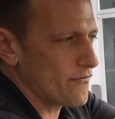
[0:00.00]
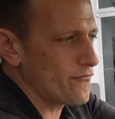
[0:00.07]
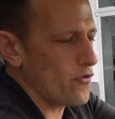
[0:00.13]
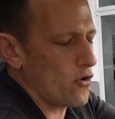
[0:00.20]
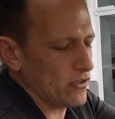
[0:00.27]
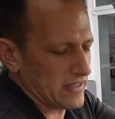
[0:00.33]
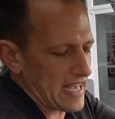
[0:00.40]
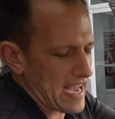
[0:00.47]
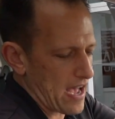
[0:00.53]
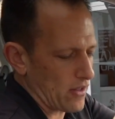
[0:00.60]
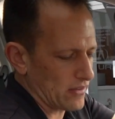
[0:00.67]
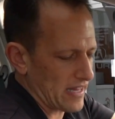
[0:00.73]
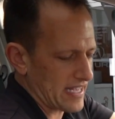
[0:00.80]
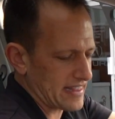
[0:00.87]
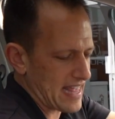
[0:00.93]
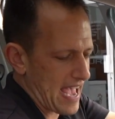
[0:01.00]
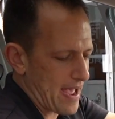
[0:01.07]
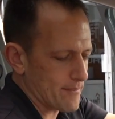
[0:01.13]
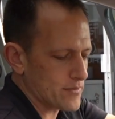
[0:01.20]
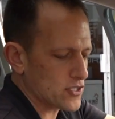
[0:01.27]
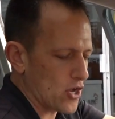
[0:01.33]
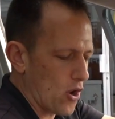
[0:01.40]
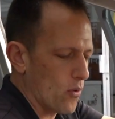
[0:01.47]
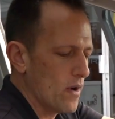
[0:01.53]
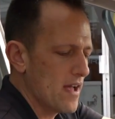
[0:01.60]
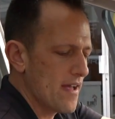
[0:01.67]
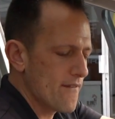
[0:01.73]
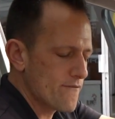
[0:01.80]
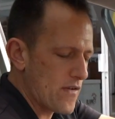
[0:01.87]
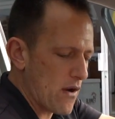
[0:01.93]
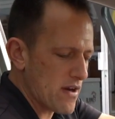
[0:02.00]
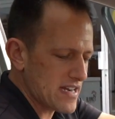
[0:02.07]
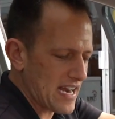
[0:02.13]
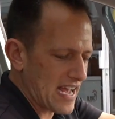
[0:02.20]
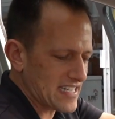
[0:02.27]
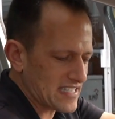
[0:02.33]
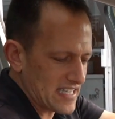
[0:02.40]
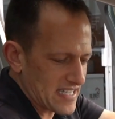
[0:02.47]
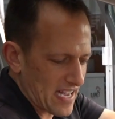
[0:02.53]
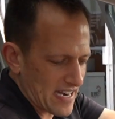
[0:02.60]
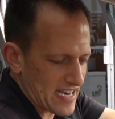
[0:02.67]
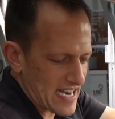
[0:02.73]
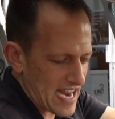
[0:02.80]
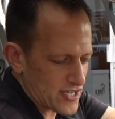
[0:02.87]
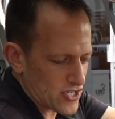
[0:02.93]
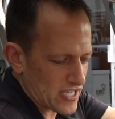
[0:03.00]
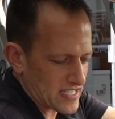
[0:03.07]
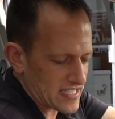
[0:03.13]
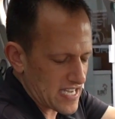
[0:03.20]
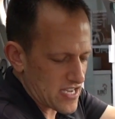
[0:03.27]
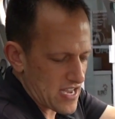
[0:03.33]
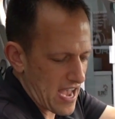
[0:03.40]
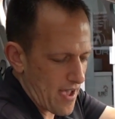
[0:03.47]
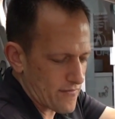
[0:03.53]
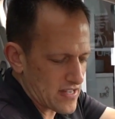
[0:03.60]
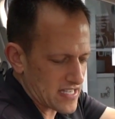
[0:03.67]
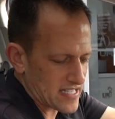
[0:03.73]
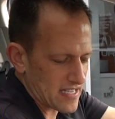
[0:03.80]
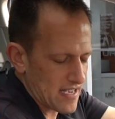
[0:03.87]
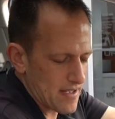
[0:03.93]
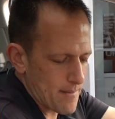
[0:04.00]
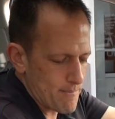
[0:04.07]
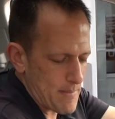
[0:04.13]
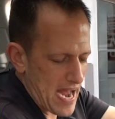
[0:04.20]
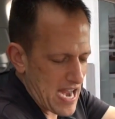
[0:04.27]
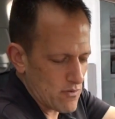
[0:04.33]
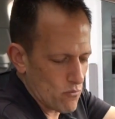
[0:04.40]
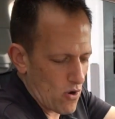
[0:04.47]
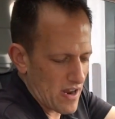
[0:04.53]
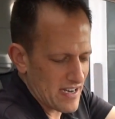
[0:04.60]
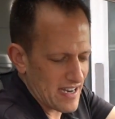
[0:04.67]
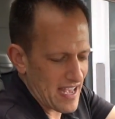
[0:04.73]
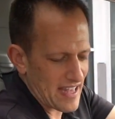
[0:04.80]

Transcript: the full layout like that. So very nicely done. And as you can see, you have this main one